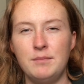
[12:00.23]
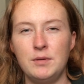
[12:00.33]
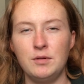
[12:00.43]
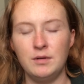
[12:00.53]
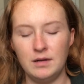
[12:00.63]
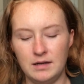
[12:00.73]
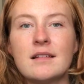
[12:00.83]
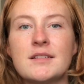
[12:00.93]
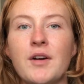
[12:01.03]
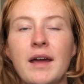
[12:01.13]
boot,
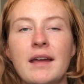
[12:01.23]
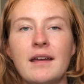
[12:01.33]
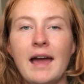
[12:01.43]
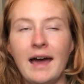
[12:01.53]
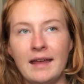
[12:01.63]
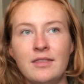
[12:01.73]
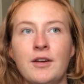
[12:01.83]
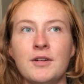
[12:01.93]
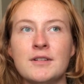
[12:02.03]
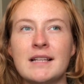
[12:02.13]
so I had
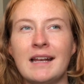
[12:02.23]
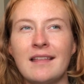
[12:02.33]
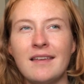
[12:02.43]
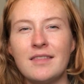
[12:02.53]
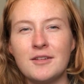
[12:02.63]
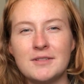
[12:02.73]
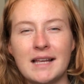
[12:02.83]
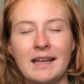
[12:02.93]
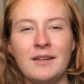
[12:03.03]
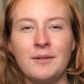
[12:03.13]
those, and I like those
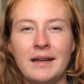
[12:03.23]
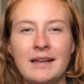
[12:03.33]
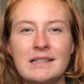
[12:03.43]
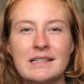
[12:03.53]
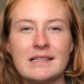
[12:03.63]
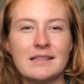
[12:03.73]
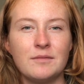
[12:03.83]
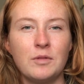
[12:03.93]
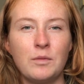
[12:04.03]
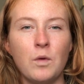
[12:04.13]
anyways
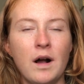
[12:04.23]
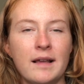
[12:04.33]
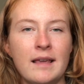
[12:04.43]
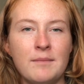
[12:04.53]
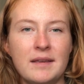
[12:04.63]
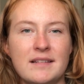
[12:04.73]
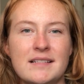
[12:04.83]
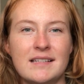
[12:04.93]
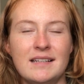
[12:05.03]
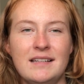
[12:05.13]
when walking
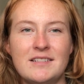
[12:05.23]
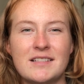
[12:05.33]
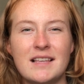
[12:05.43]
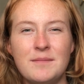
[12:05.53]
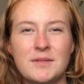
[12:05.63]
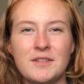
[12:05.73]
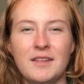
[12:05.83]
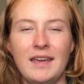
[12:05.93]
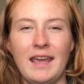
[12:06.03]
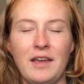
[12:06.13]
because it just keeps your
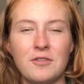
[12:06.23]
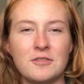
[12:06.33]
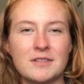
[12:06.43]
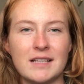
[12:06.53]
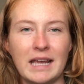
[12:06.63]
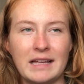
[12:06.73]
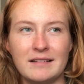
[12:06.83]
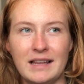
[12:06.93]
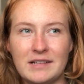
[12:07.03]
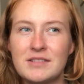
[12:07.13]
like ankles like
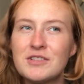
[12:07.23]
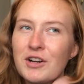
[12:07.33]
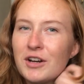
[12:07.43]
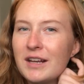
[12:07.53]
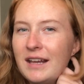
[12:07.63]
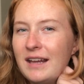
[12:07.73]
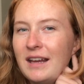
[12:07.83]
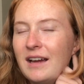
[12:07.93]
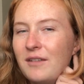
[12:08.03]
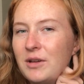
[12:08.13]
less
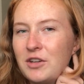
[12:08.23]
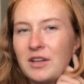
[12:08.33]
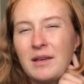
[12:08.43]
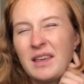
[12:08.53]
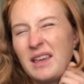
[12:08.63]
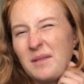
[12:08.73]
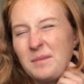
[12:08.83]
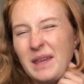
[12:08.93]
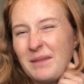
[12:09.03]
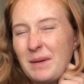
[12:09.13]
dirty when you're kicking up
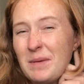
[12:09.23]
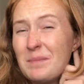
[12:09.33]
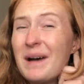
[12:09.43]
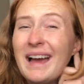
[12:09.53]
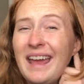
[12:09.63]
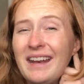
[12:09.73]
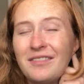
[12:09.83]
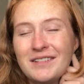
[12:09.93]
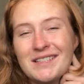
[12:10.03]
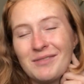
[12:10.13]
like maybe mud
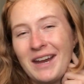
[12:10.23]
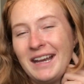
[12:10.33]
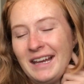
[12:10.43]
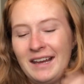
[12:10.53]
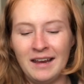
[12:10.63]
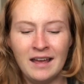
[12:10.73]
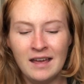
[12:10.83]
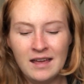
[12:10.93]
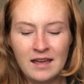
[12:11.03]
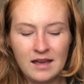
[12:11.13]
if it's rainy.
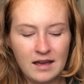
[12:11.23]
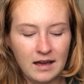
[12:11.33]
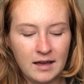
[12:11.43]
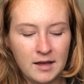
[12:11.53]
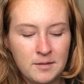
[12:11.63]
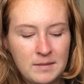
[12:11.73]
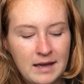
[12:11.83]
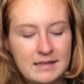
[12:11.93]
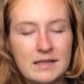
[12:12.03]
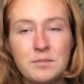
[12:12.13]

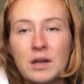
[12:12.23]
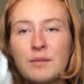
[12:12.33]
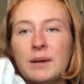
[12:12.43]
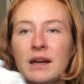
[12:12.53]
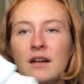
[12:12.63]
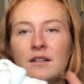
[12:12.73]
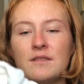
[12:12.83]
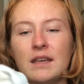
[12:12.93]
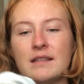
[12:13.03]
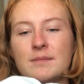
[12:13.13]
I did bring a pair
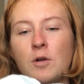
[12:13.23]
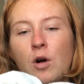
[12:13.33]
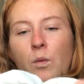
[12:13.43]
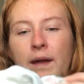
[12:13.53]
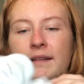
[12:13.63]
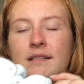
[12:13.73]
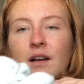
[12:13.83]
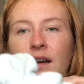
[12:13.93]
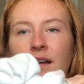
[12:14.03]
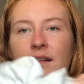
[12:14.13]
of like small white
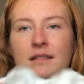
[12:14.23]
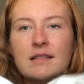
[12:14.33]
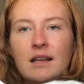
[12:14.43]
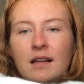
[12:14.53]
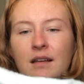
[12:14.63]
socks,